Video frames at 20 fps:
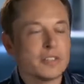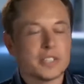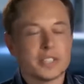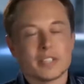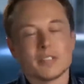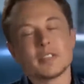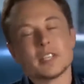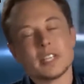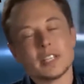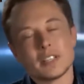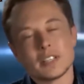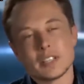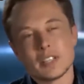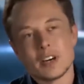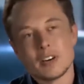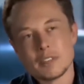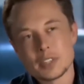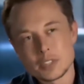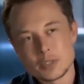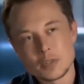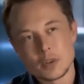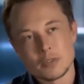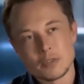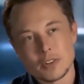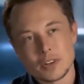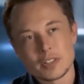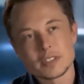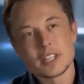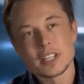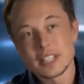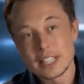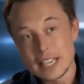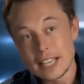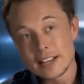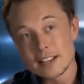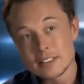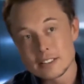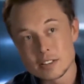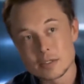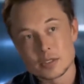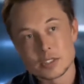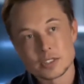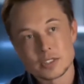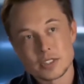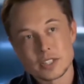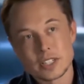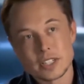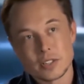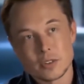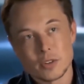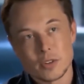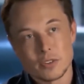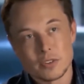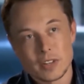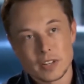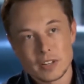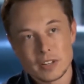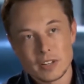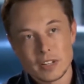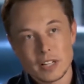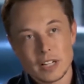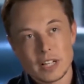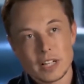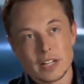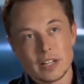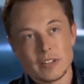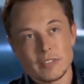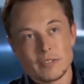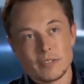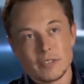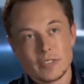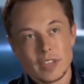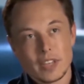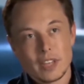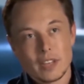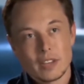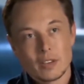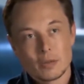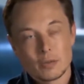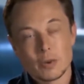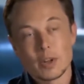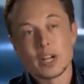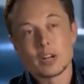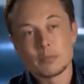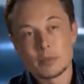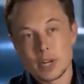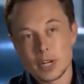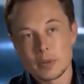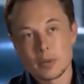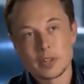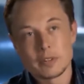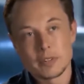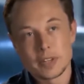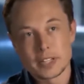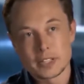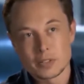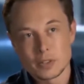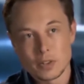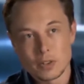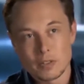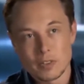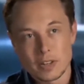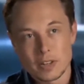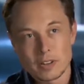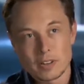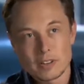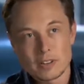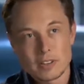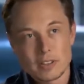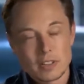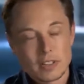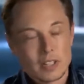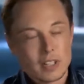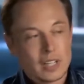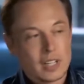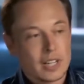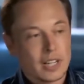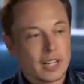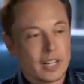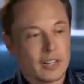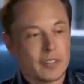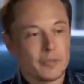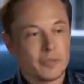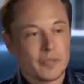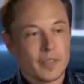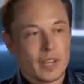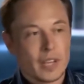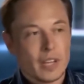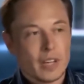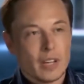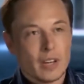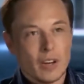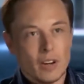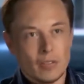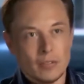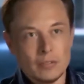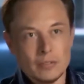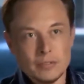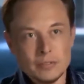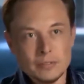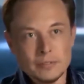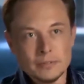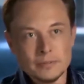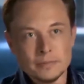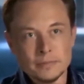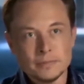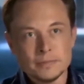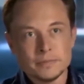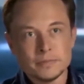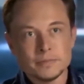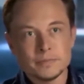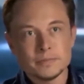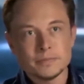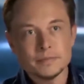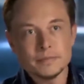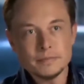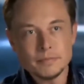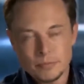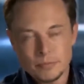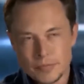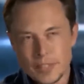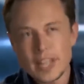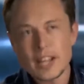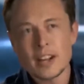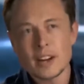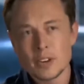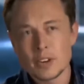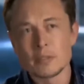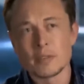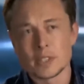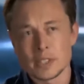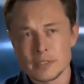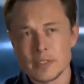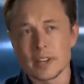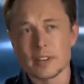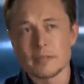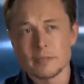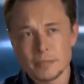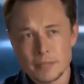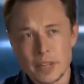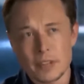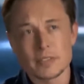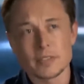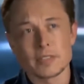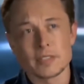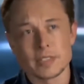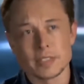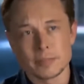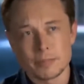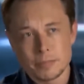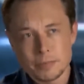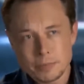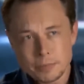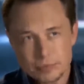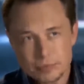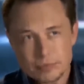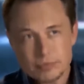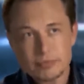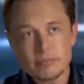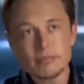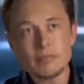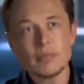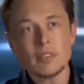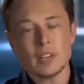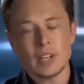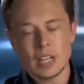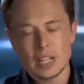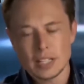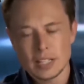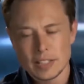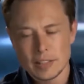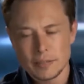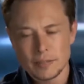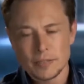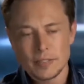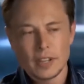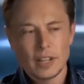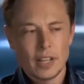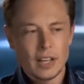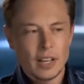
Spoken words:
obviously some of the obvious role models. I think Edison was certainly a role model, probably one of the biggest role models. Did you study Edison's life? Yeah, I read books about him, absolutely. And